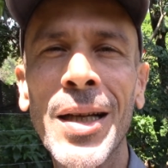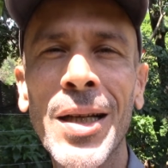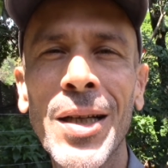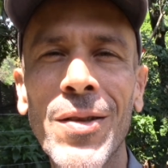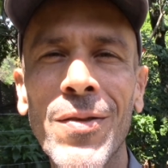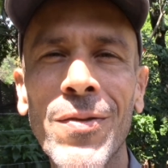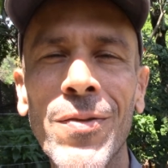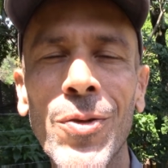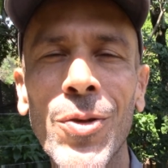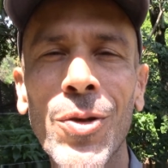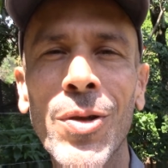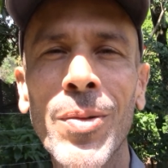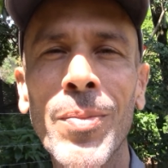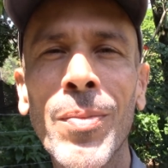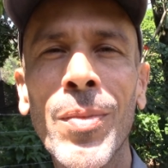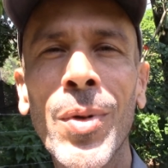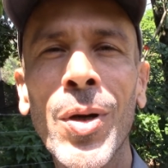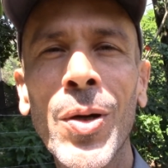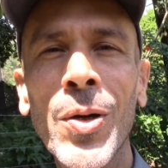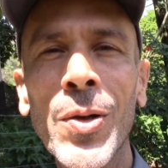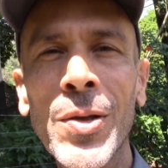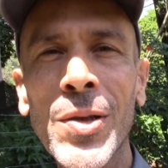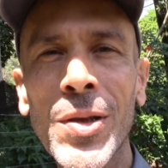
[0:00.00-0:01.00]
for
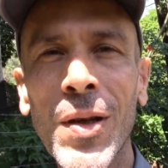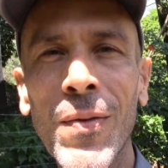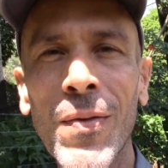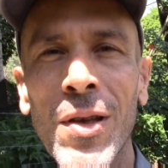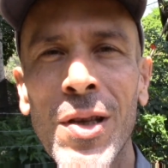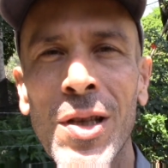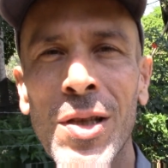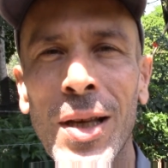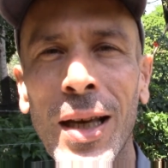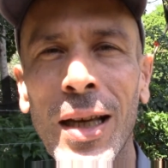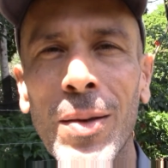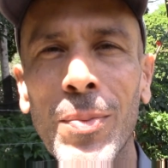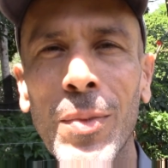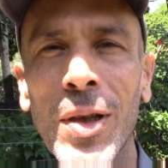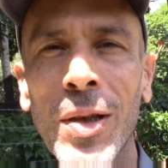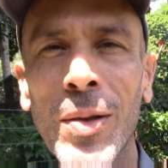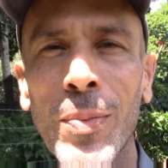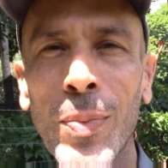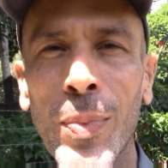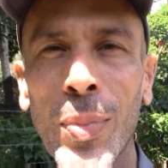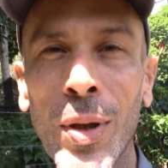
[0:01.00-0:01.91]
most of the segment,